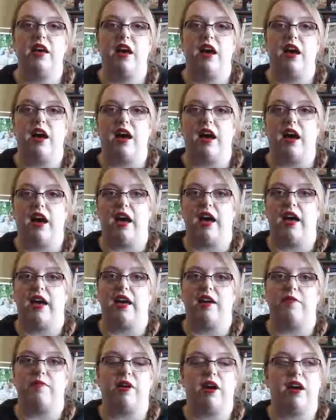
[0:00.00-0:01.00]
I
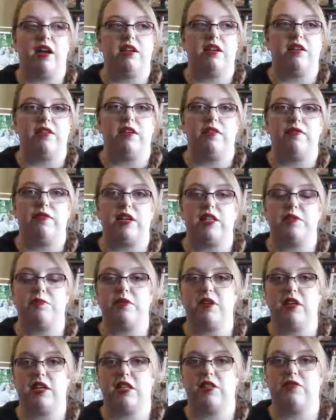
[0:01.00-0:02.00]
am on
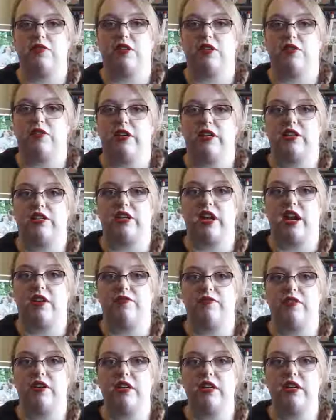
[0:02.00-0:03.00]
Facebook as Victoria
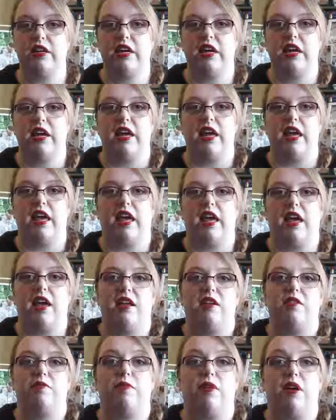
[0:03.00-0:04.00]
Schaffner.
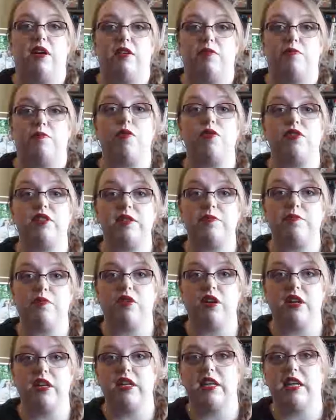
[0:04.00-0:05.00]
And most
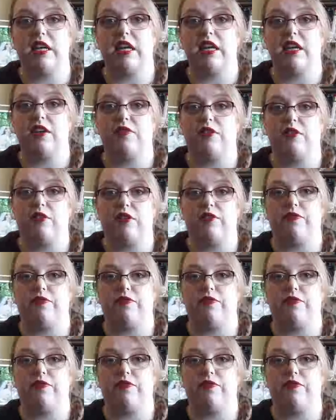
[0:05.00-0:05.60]
importantly, if you want